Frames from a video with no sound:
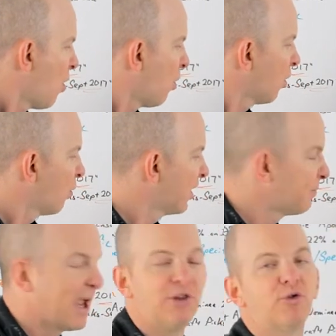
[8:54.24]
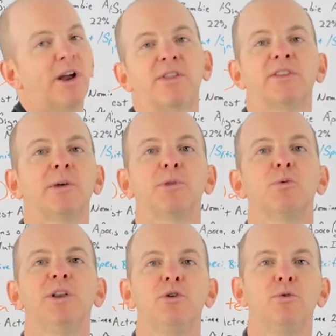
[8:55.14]
Or what is PageRank? That's something
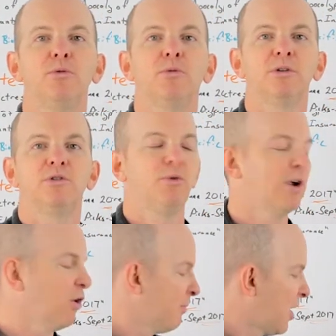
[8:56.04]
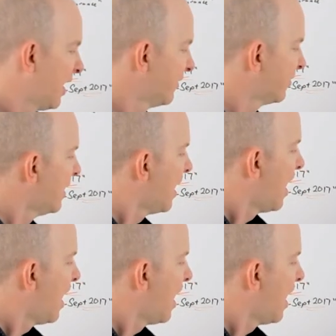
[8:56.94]
we do, do here at Moz.